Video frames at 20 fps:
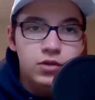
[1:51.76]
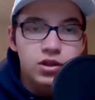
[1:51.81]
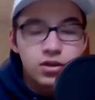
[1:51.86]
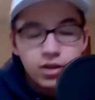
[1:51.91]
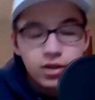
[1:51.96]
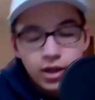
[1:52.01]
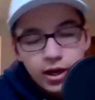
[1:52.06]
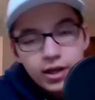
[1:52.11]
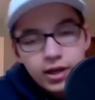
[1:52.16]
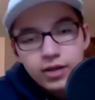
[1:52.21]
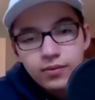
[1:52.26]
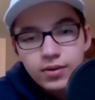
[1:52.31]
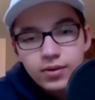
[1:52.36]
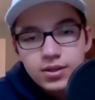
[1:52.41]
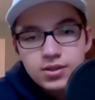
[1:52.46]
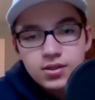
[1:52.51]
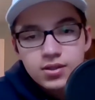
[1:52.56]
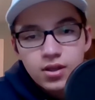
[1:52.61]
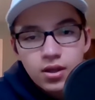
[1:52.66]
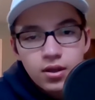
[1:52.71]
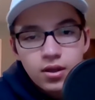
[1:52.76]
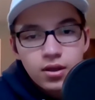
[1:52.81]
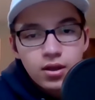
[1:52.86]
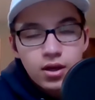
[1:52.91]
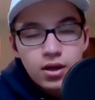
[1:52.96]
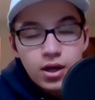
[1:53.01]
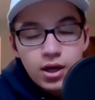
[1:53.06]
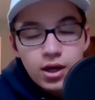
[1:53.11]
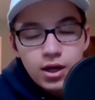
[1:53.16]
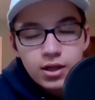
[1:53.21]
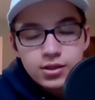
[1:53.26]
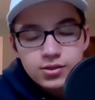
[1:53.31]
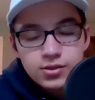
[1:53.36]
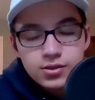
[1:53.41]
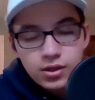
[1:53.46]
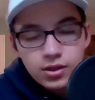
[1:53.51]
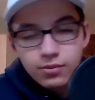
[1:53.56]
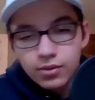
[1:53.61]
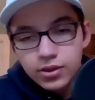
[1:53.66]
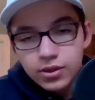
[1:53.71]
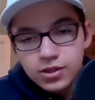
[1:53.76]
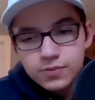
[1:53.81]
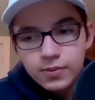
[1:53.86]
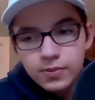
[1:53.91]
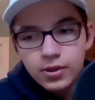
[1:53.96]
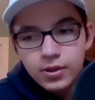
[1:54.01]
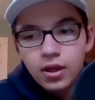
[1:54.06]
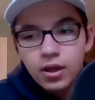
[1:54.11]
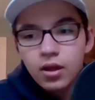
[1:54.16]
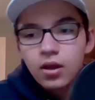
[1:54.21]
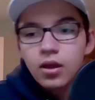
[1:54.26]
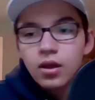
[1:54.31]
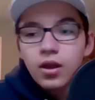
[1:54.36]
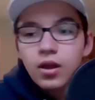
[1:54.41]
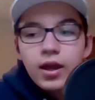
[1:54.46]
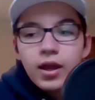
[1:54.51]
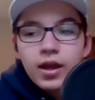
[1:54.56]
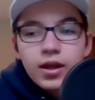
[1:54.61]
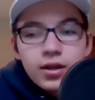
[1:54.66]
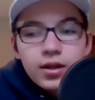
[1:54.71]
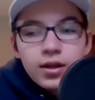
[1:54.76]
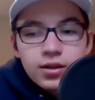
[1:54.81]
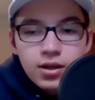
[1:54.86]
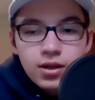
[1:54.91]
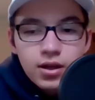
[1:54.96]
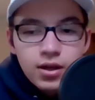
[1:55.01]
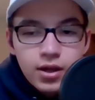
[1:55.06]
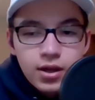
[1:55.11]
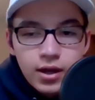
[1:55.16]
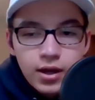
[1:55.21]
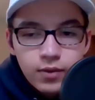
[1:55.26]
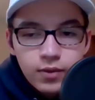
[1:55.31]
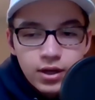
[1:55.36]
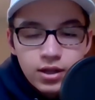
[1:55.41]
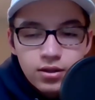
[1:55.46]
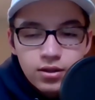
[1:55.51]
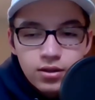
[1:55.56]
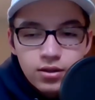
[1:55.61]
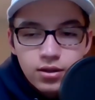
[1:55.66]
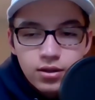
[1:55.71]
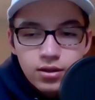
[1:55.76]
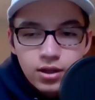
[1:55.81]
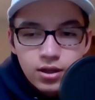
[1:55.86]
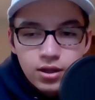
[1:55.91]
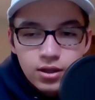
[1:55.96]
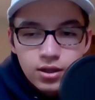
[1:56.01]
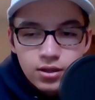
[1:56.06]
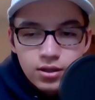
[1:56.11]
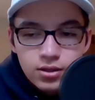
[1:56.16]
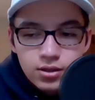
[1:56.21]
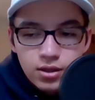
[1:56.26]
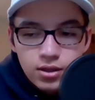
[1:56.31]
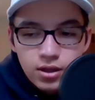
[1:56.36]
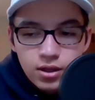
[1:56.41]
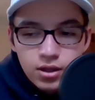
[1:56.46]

yeah. Anyways, so he wrote this book, and I read it, and